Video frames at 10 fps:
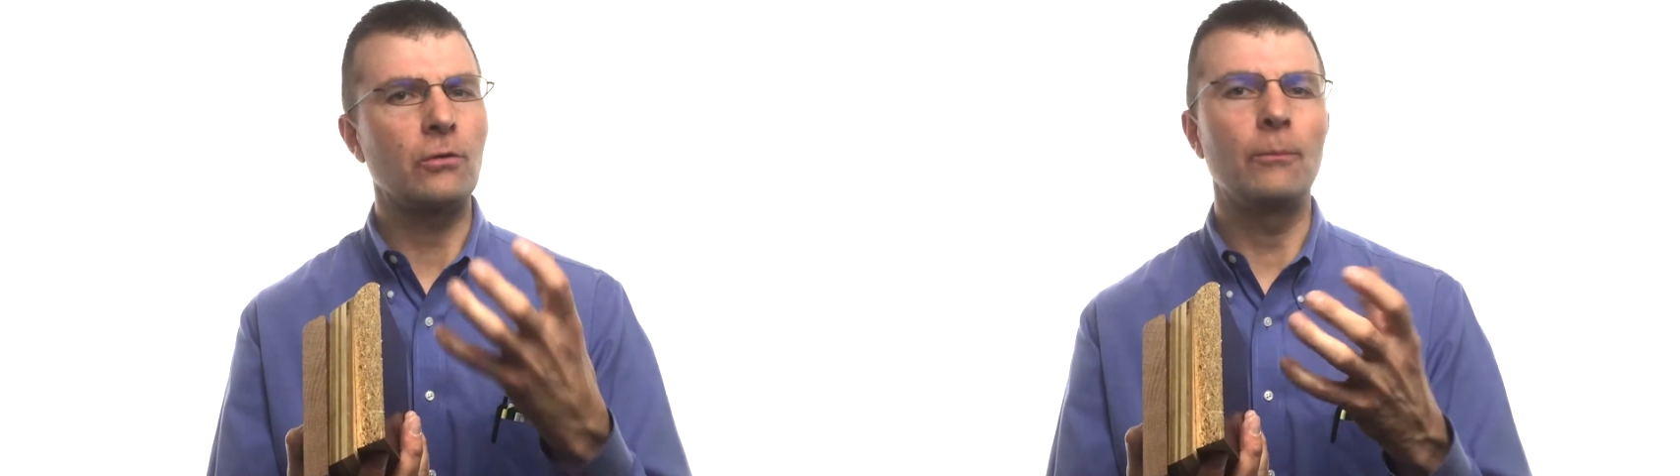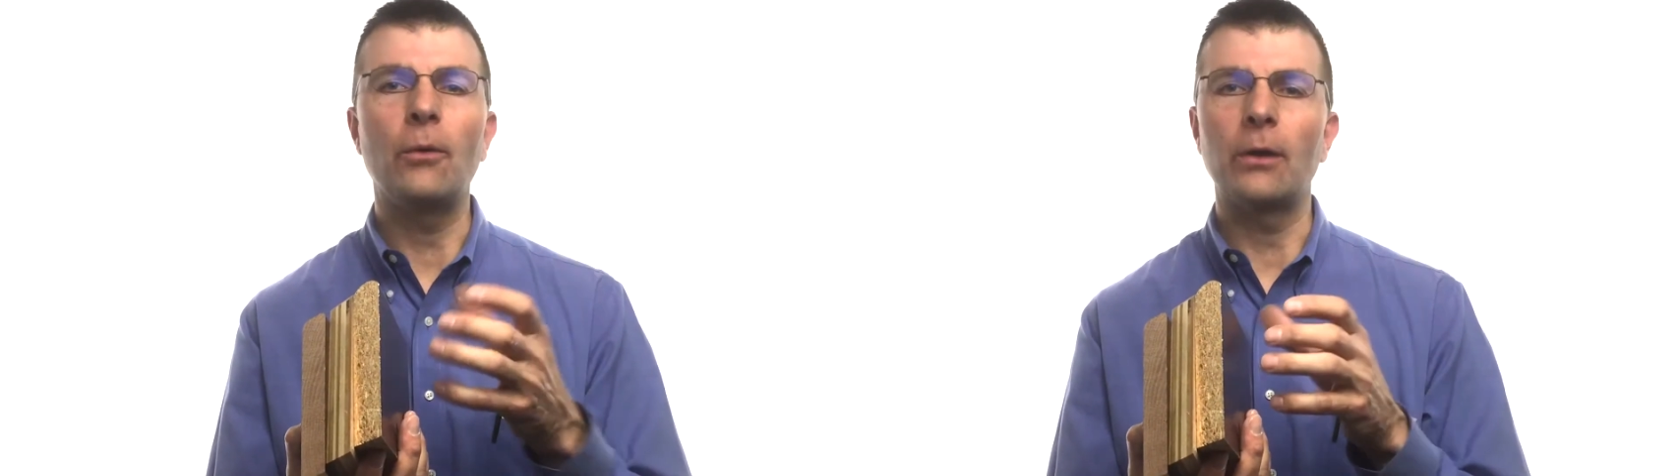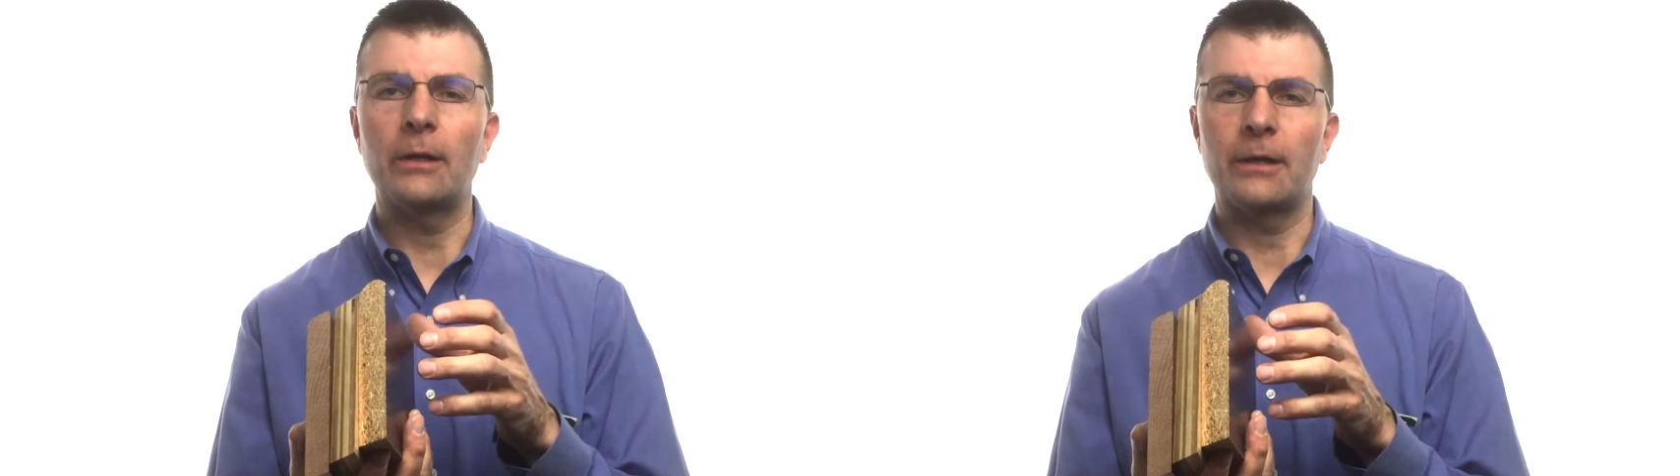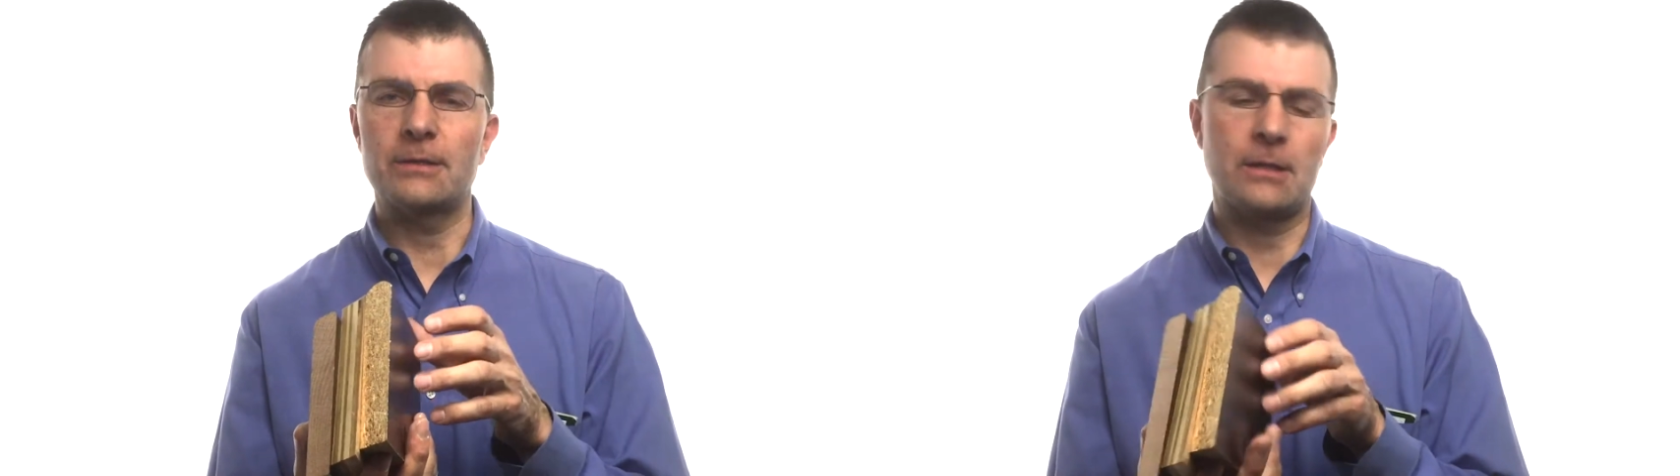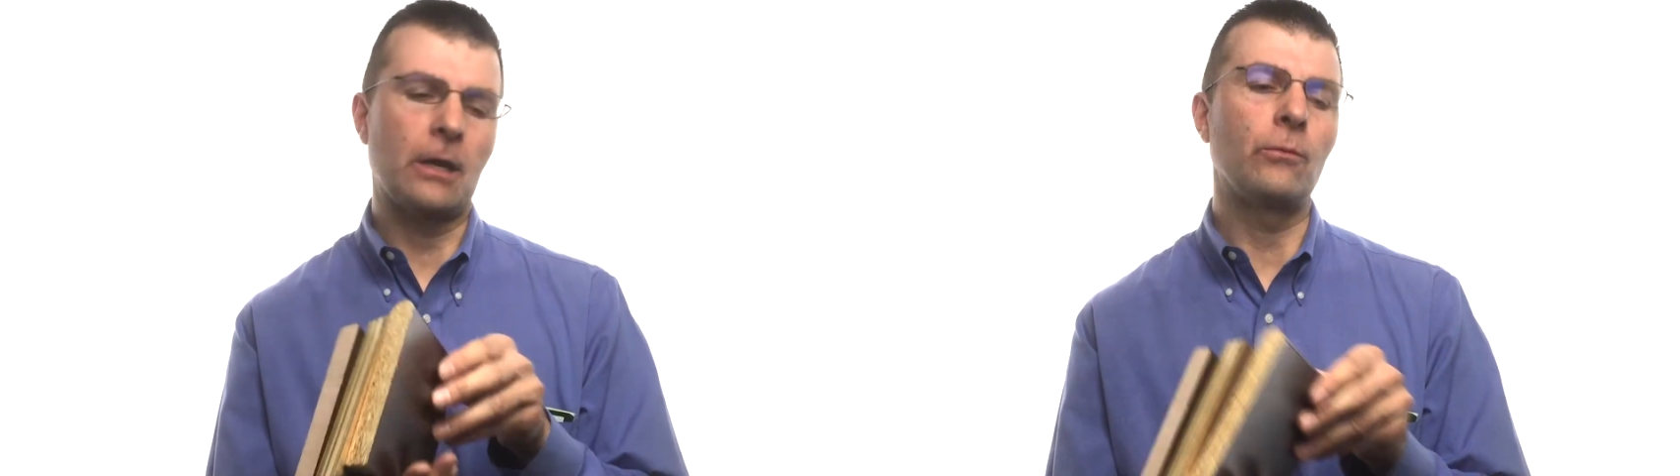component like a
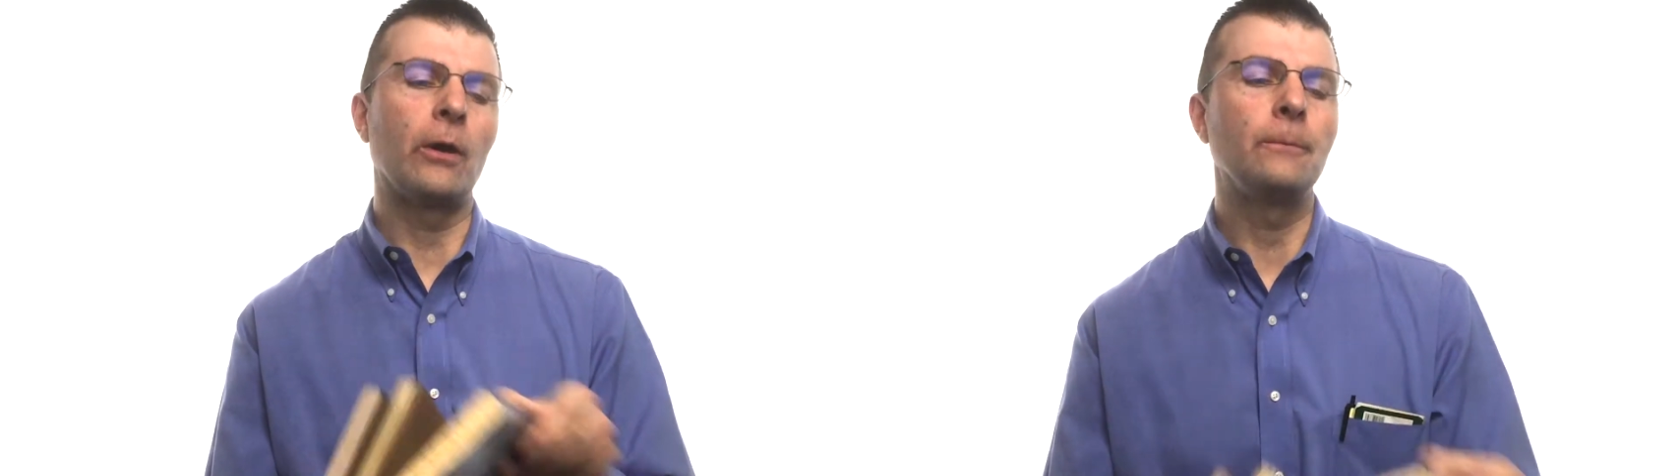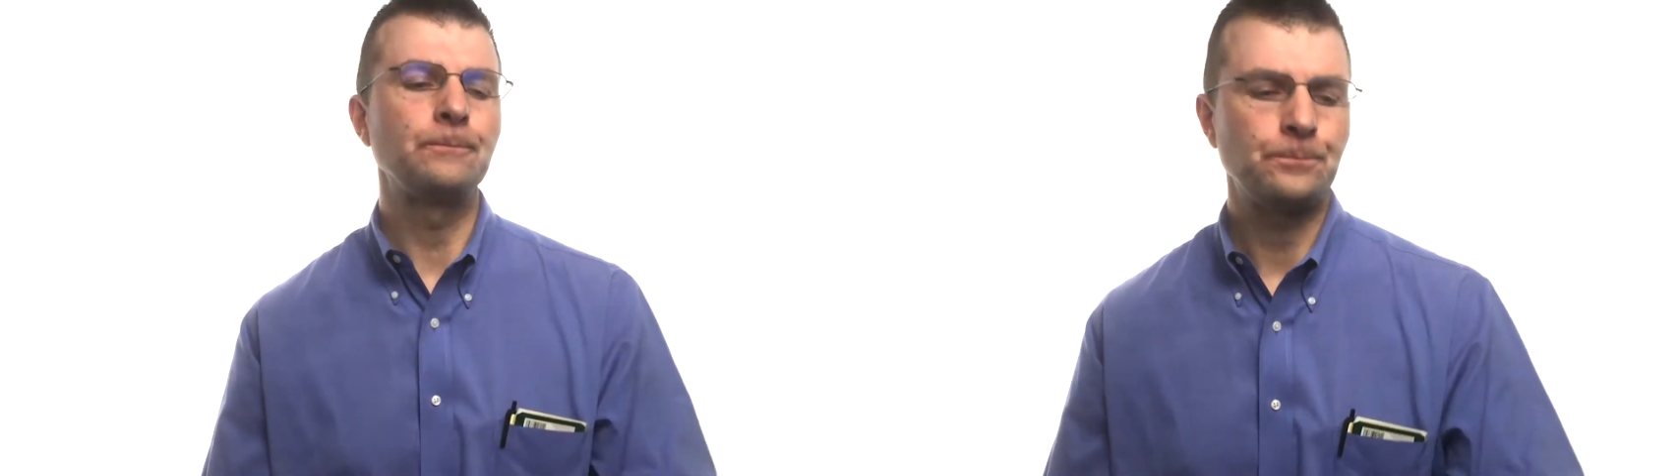side rail.